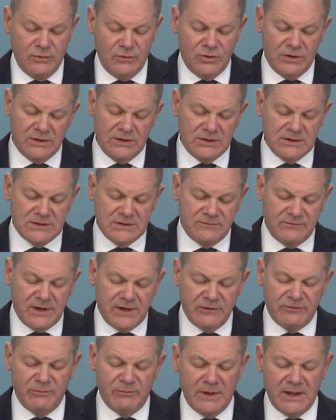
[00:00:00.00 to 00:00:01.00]
During these
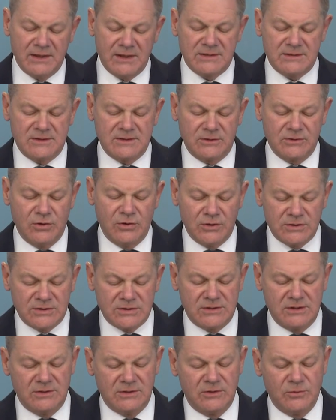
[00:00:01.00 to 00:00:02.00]
5 months, the
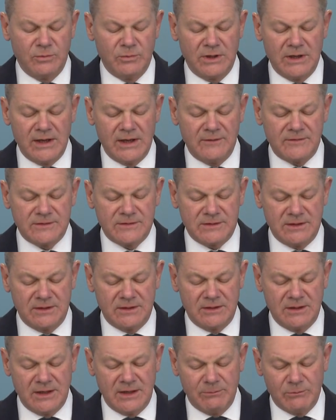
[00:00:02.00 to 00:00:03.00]
cost in human lives
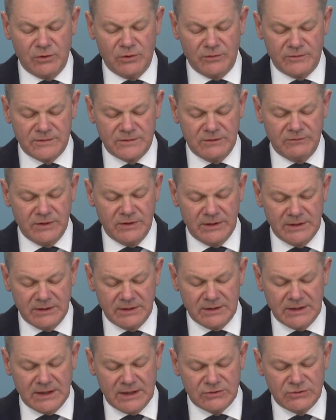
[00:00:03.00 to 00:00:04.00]
and the number of
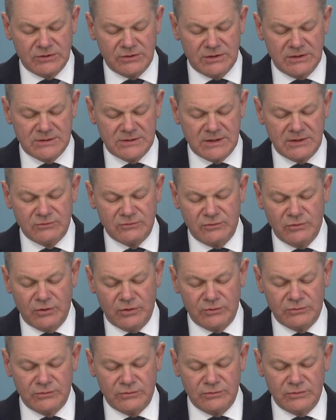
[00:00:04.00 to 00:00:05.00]
civilian casualties has
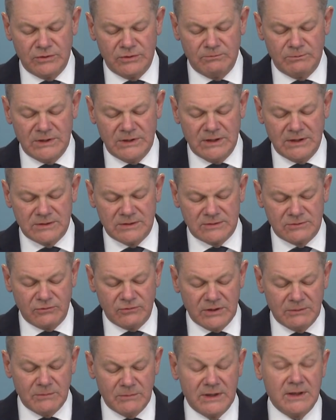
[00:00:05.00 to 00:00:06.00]
grown to be
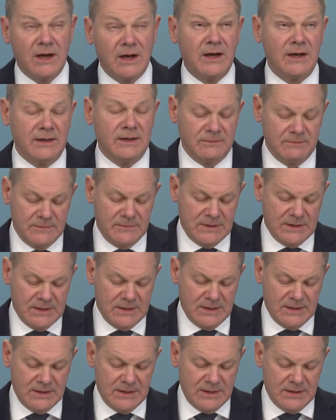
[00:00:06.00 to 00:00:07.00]
extremely high.
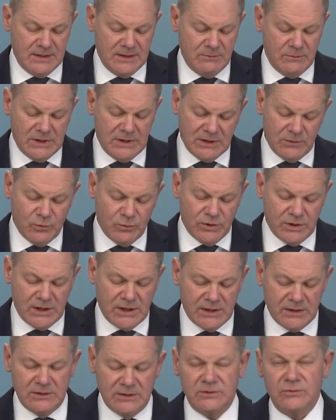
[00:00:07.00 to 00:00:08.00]
Many would
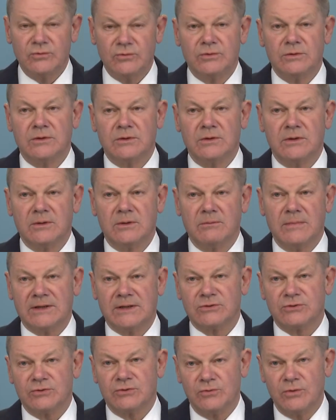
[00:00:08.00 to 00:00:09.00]
argue
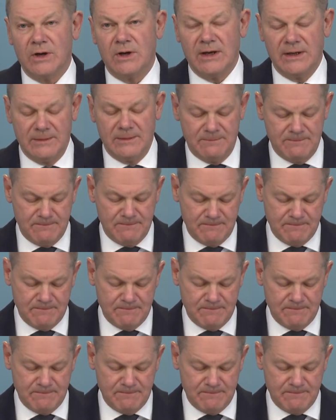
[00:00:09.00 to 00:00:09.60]
much too high.